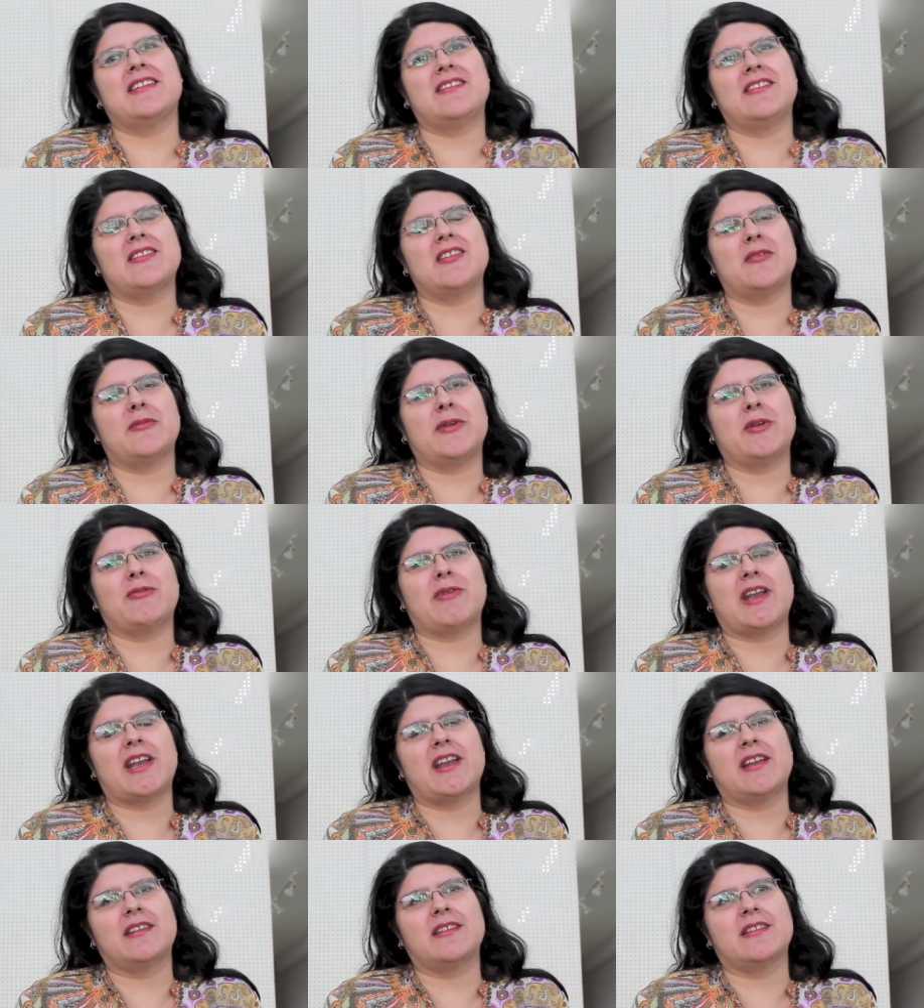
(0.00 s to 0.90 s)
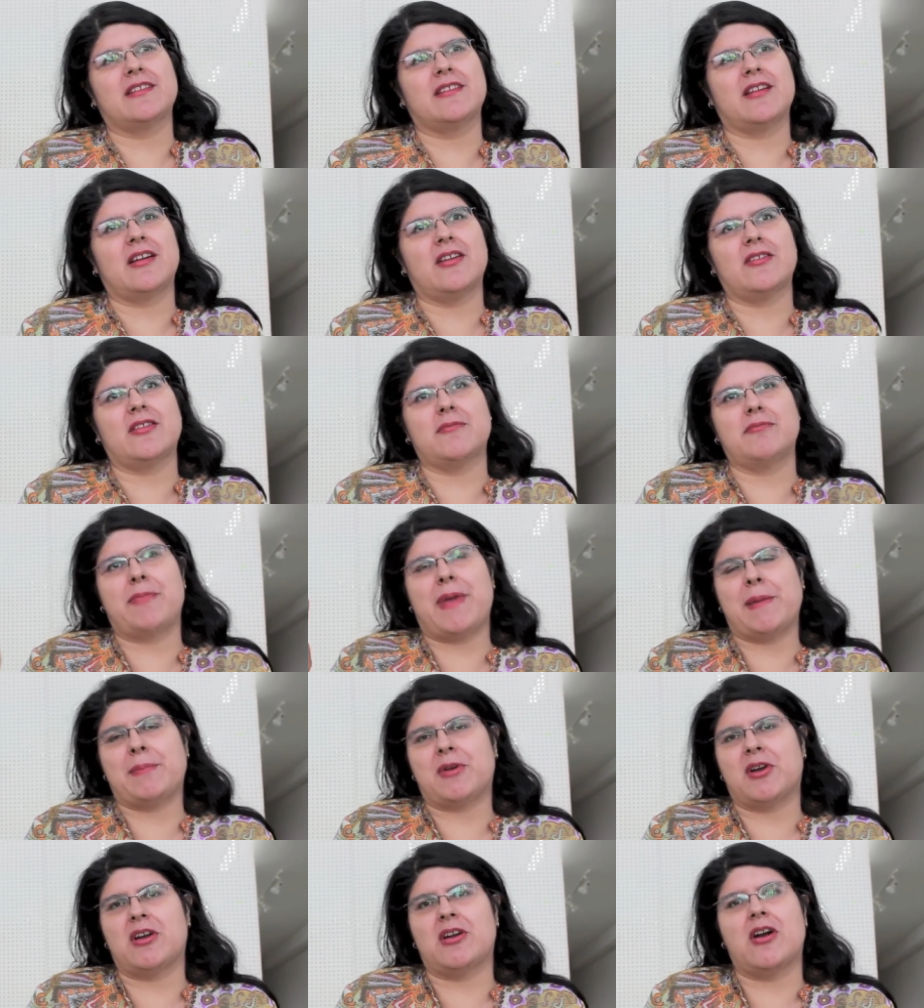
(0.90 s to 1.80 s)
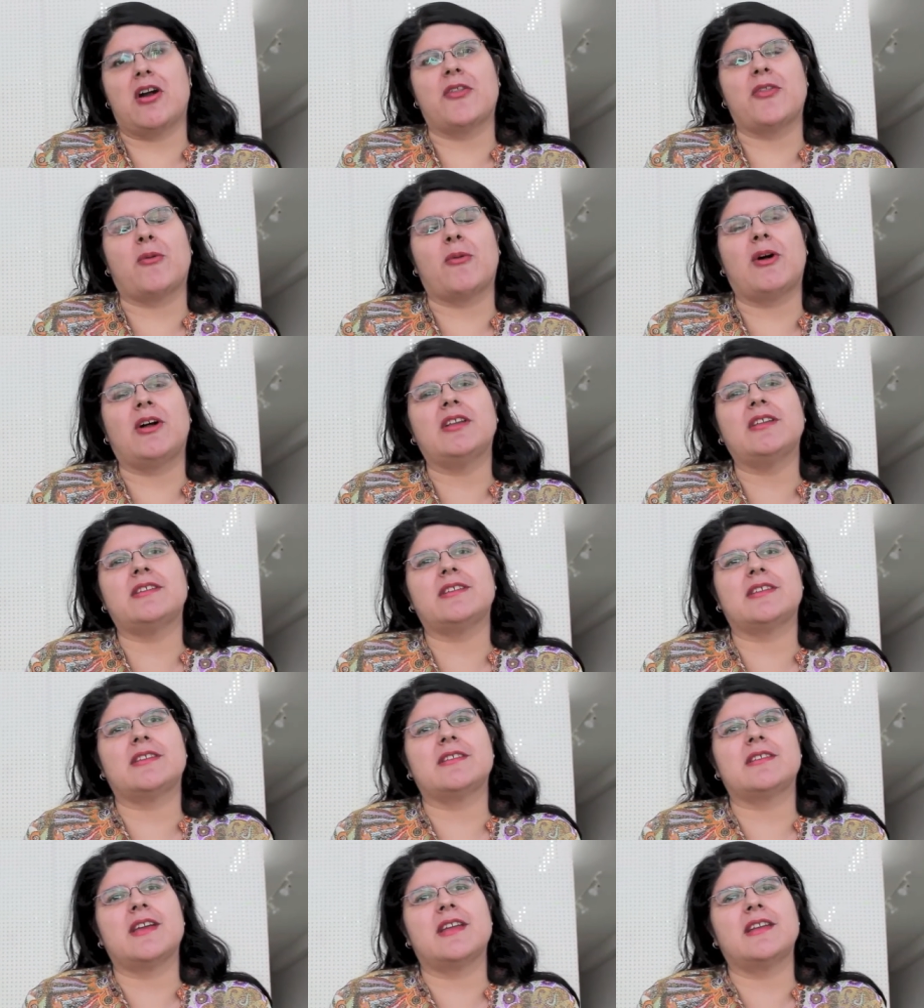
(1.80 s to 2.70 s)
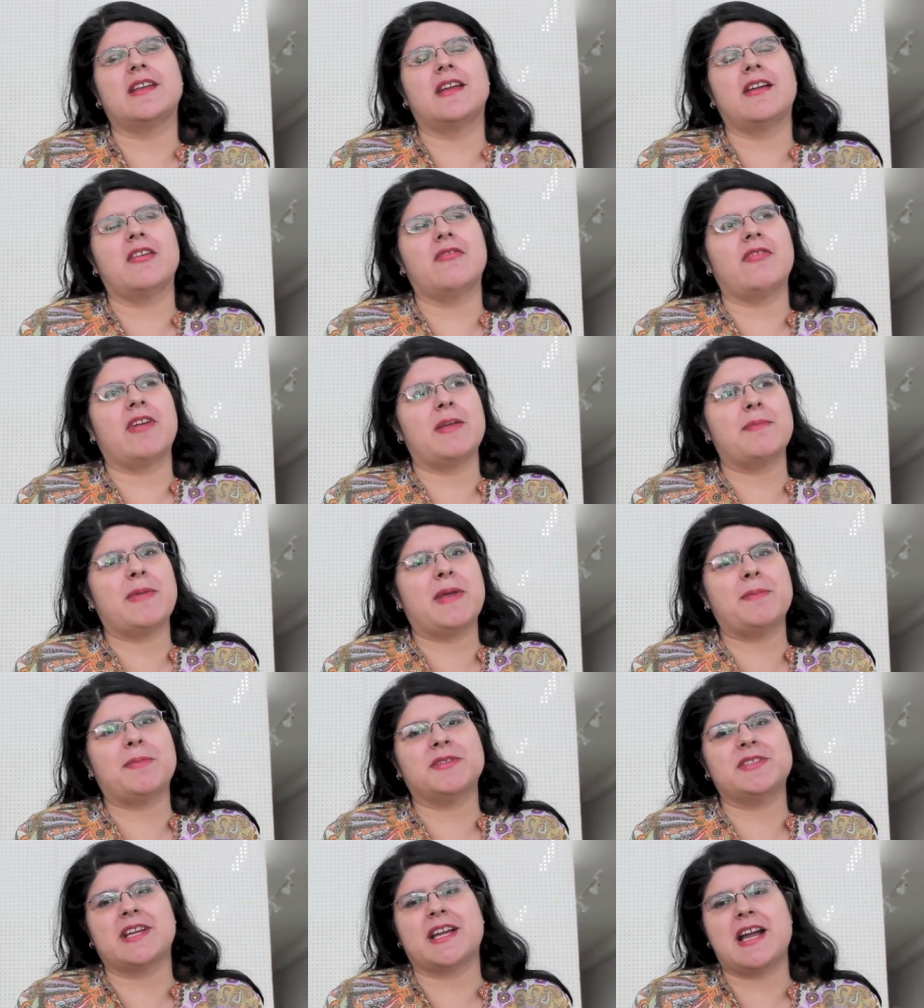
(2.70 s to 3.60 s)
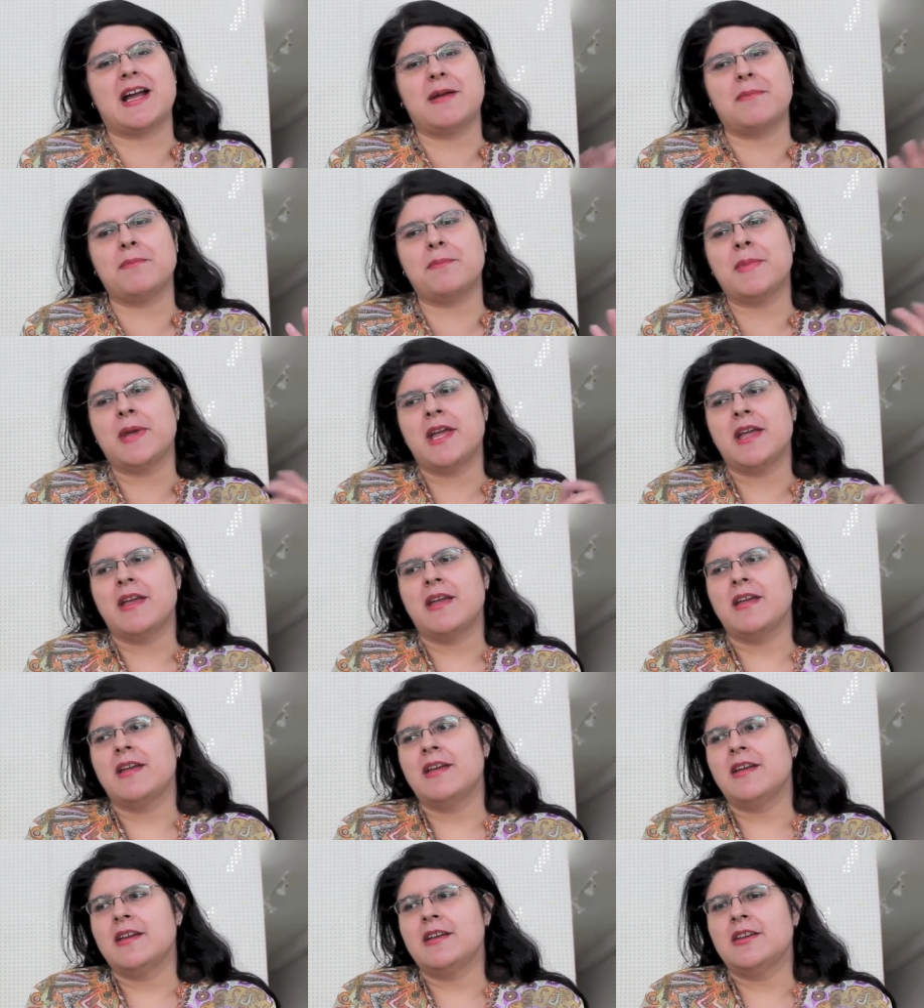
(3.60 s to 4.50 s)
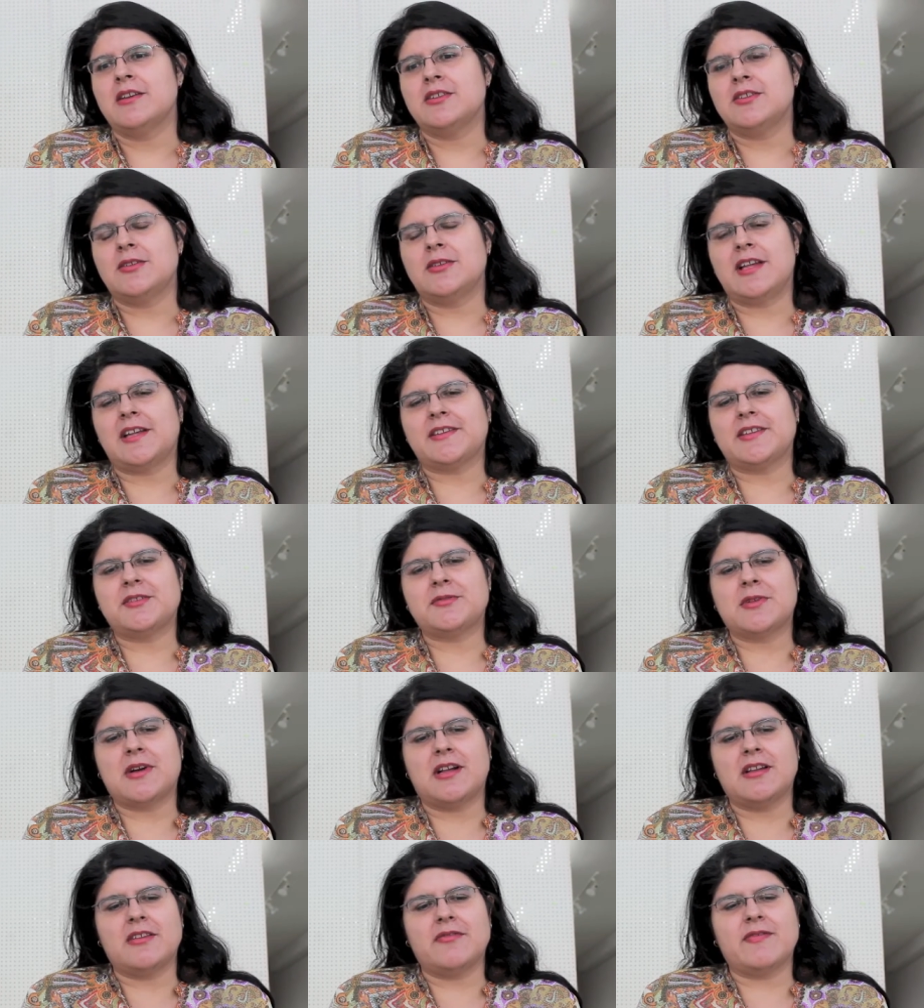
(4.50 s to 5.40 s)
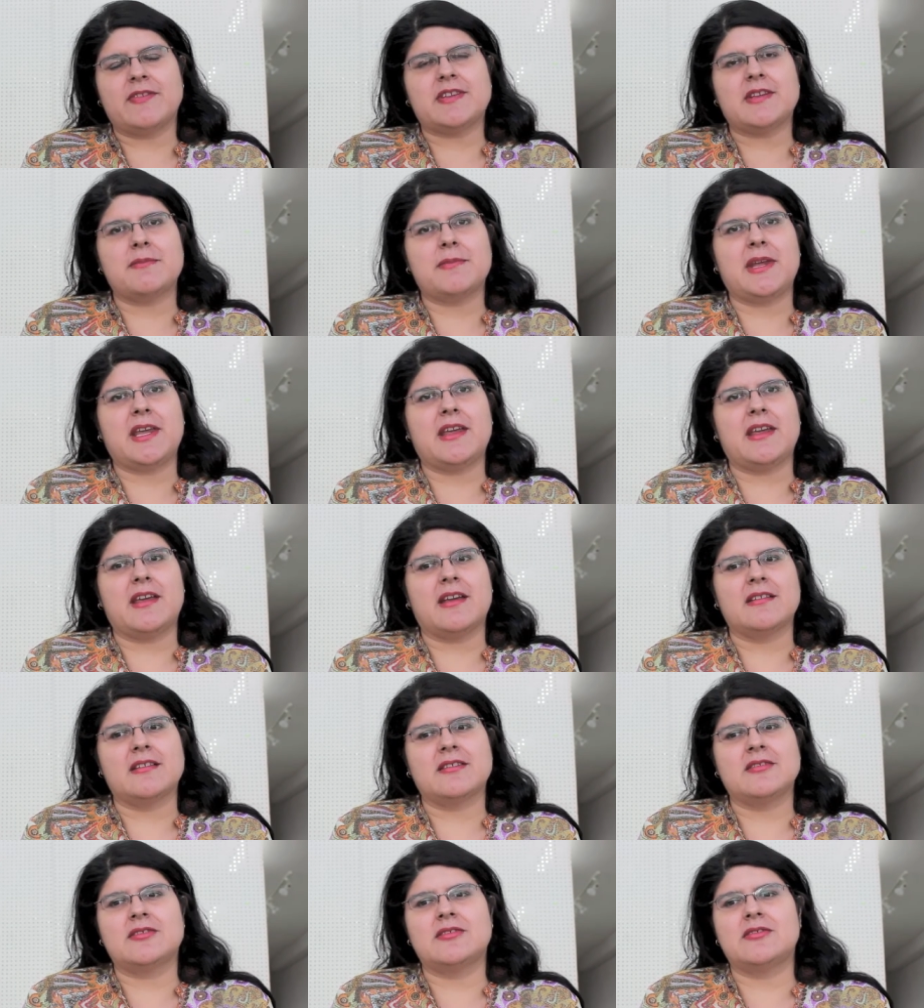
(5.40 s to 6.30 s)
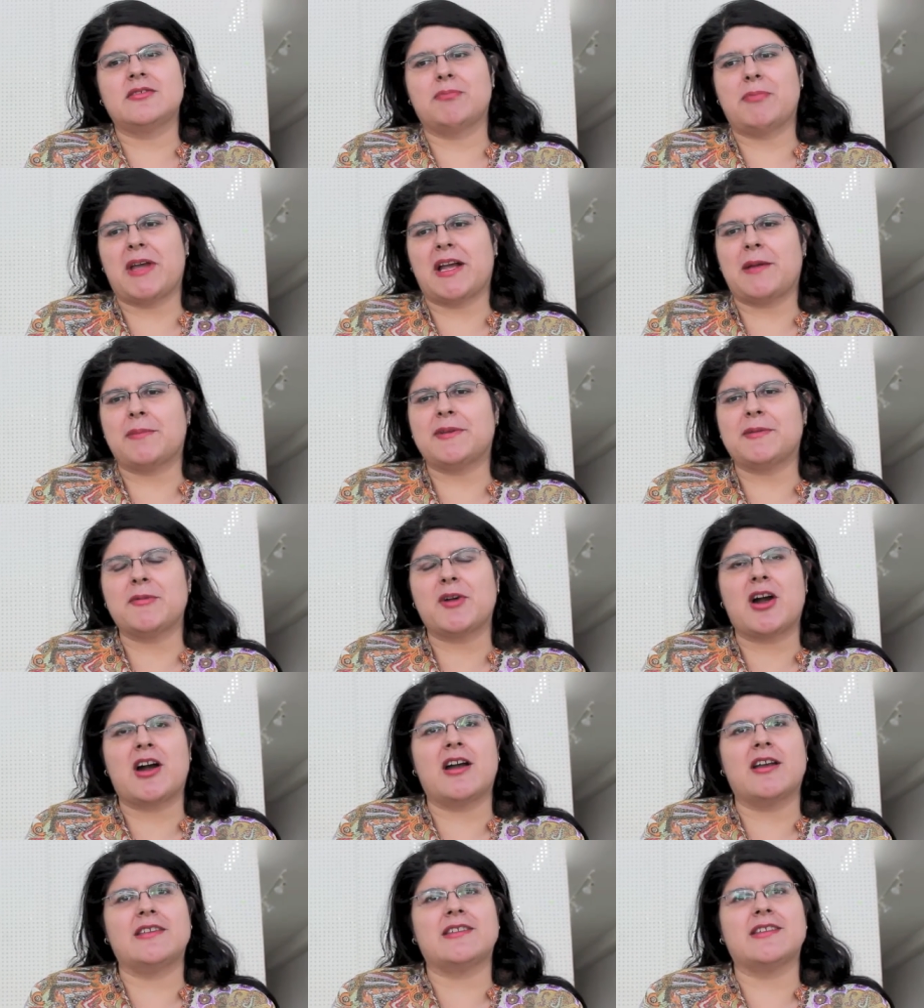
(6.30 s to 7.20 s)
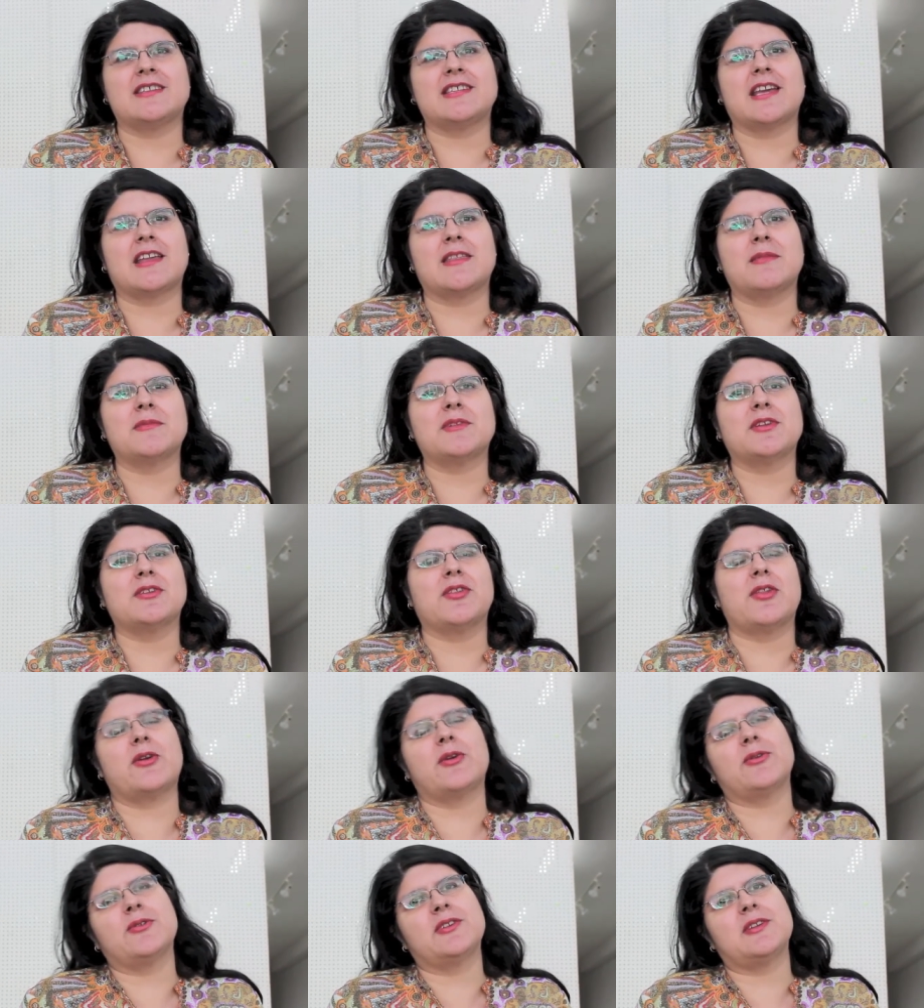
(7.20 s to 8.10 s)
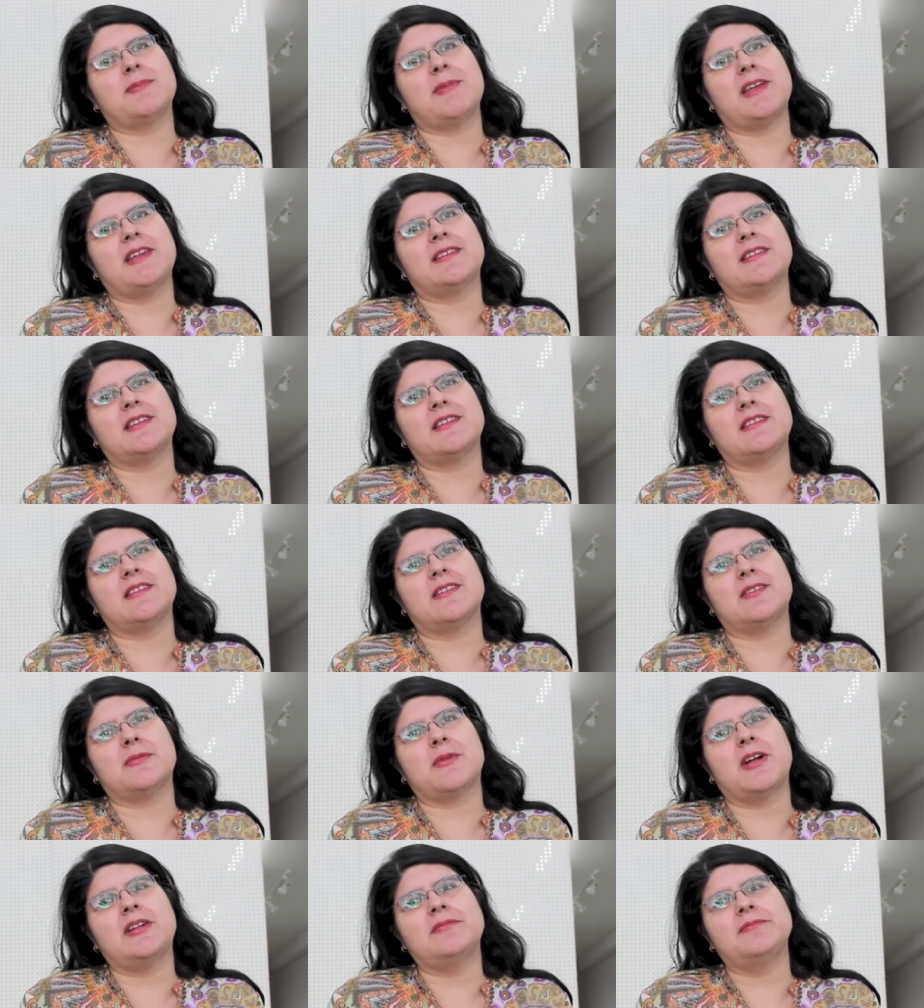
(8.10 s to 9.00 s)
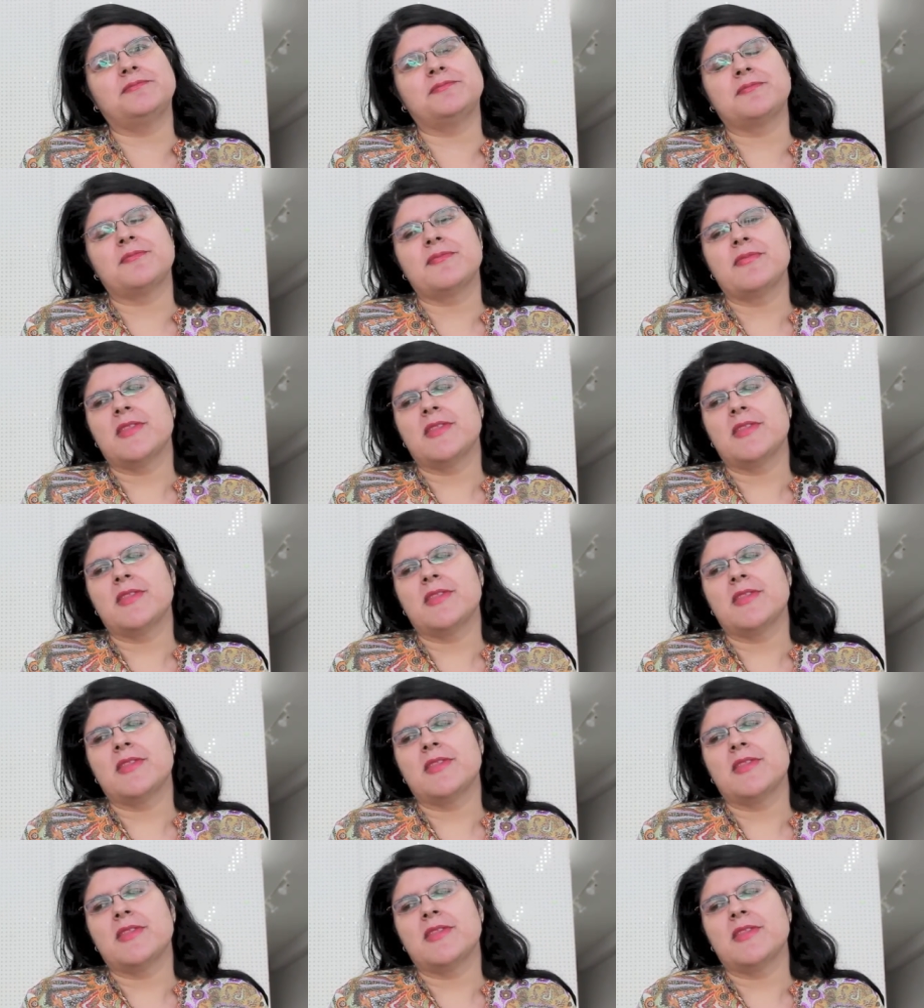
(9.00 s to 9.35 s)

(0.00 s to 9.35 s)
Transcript: And there'll be writings on paper on the walls, and I invite people to come to Los Entrados at me, pick up some cards and take them to their own spaces as well.